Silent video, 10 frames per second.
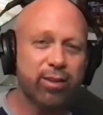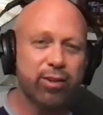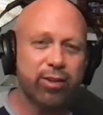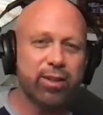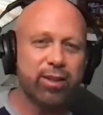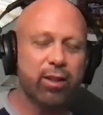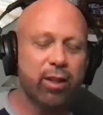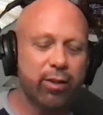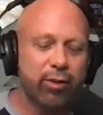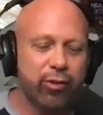Just, uh,
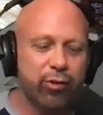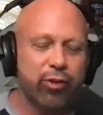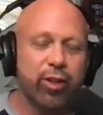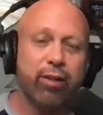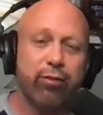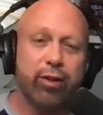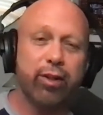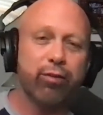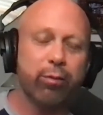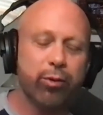yeah. Uh, just to give you a
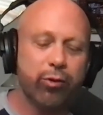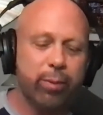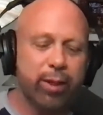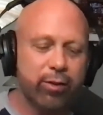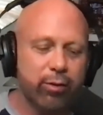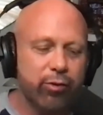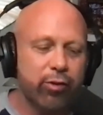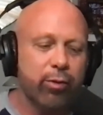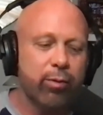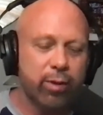different perspective.
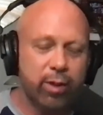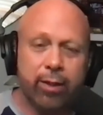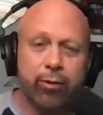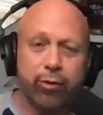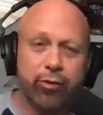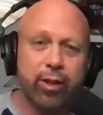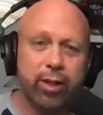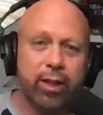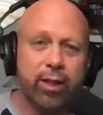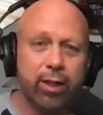So I understand
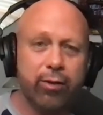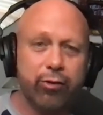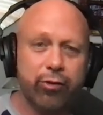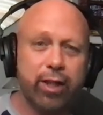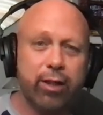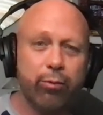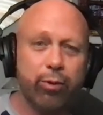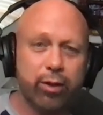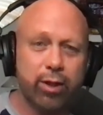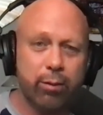again, I understand where
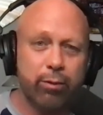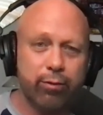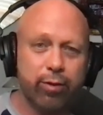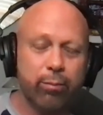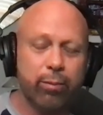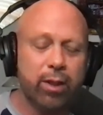you're coming from.